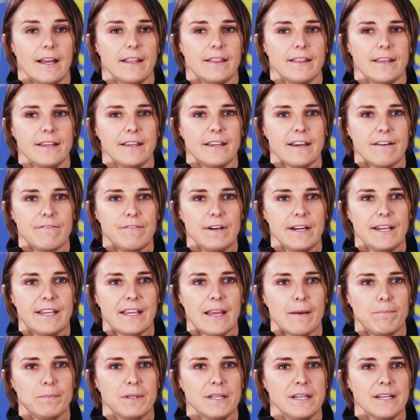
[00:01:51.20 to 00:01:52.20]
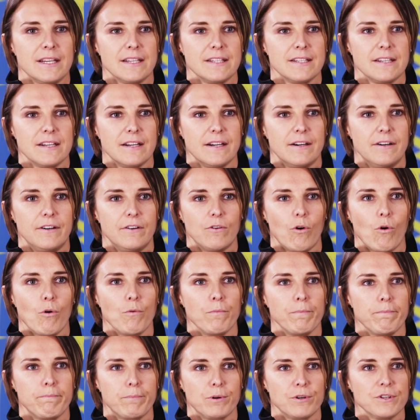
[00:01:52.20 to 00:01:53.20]
I think every captain has their
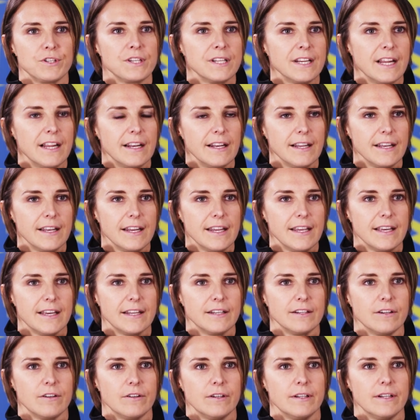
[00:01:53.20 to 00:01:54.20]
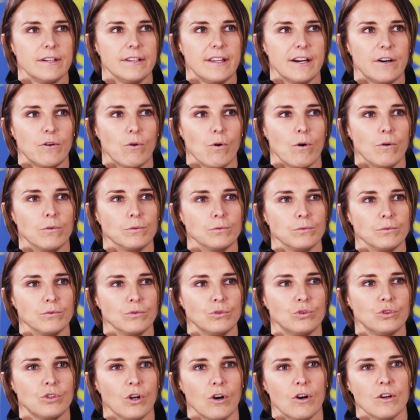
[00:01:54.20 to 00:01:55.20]
own personality and their
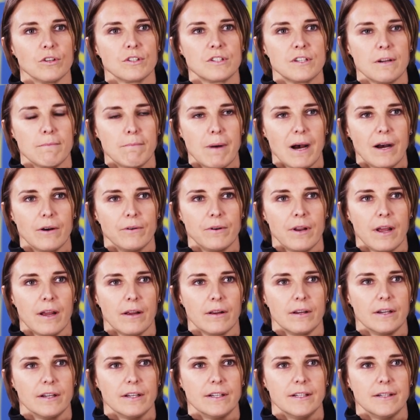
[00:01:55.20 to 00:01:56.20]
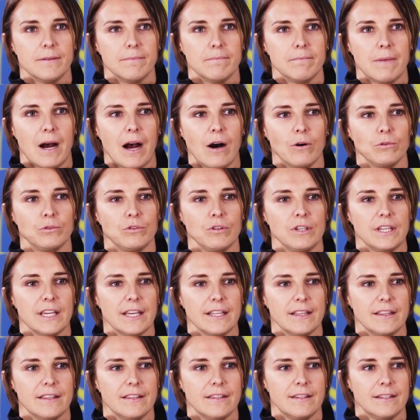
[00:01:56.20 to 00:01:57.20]
own thoughts about how to
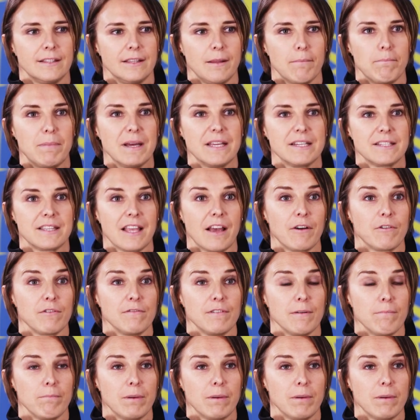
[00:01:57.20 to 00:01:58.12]
get the best out of the